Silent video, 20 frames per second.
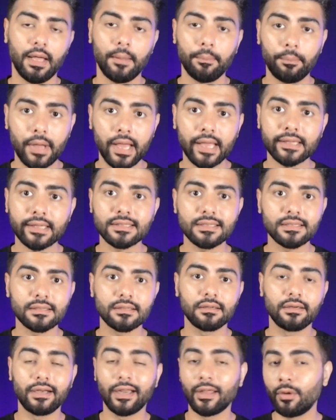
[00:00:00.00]
Banks,
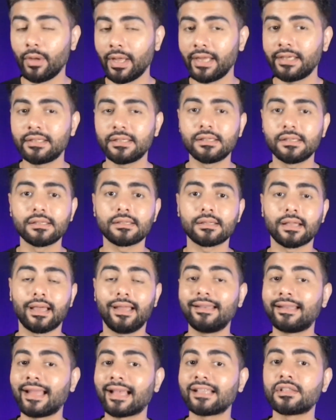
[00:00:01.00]
regulators,
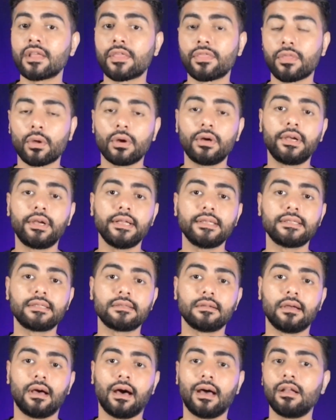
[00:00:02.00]
and tax authorities
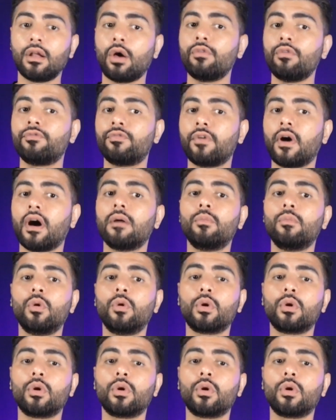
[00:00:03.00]
are now far more